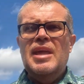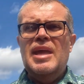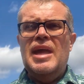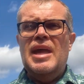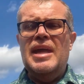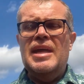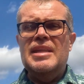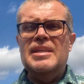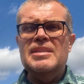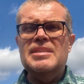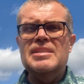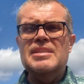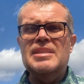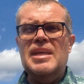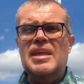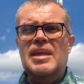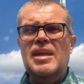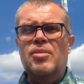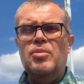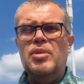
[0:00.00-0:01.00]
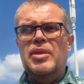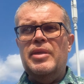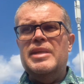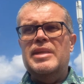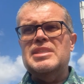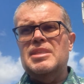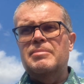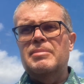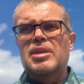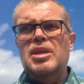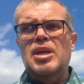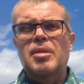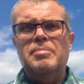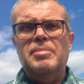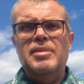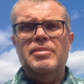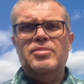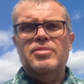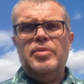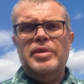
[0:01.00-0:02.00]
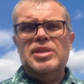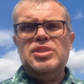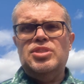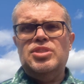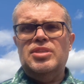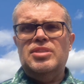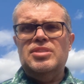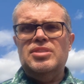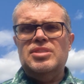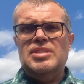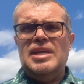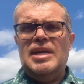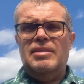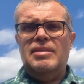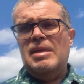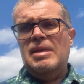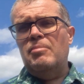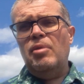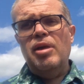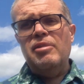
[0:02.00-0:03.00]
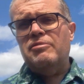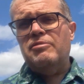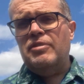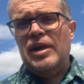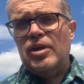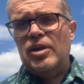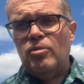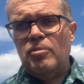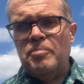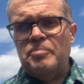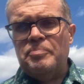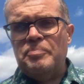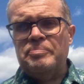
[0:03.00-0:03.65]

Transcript: and I want to ask them a couple of questions. Now, it might fail.